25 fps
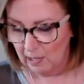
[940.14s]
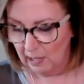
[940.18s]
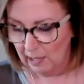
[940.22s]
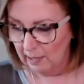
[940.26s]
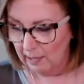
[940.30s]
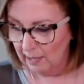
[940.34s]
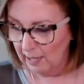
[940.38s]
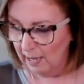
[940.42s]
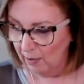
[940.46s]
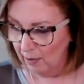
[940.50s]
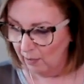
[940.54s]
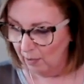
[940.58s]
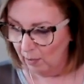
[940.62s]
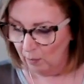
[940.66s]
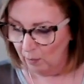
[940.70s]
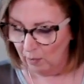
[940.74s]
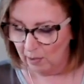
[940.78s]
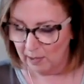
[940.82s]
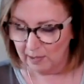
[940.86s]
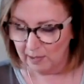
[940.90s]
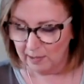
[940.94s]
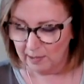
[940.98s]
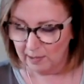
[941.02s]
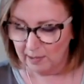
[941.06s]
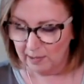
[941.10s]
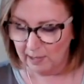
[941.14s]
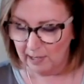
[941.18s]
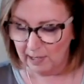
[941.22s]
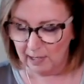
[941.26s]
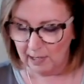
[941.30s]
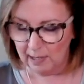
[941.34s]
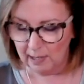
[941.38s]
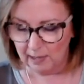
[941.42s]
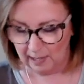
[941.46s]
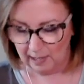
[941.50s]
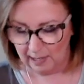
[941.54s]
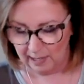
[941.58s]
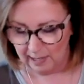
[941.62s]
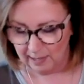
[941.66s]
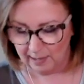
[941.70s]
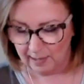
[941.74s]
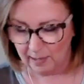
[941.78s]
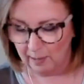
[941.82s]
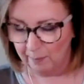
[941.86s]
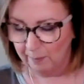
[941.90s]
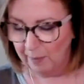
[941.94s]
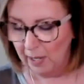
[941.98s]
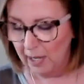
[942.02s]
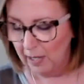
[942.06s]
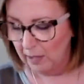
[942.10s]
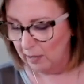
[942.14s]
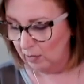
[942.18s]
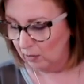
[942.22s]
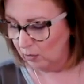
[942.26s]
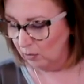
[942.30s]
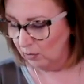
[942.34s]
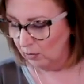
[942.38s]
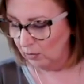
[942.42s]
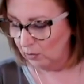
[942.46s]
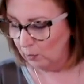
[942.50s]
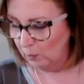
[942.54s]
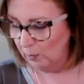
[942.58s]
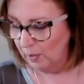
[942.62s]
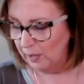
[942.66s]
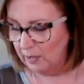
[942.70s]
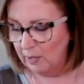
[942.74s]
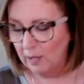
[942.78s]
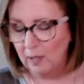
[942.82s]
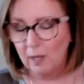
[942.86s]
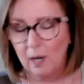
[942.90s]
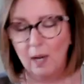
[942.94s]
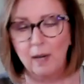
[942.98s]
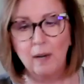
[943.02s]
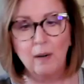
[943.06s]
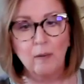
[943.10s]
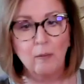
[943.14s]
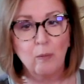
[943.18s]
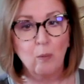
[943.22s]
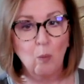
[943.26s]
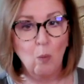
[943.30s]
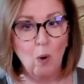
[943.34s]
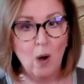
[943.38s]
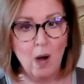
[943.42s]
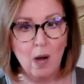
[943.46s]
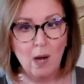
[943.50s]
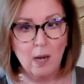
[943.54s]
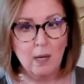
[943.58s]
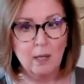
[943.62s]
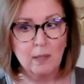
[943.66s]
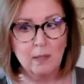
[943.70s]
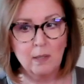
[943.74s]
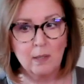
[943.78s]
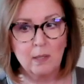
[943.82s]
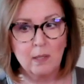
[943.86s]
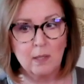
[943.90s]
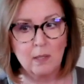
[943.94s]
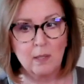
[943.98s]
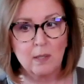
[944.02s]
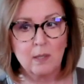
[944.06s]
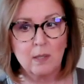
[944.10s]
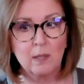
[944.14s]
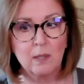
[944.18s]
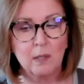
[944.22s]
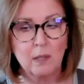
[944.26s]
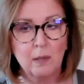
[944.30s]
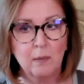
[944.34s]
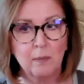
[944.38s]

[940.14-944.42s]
And now I want to see the Ace of Pentacles with the Knight of Wands.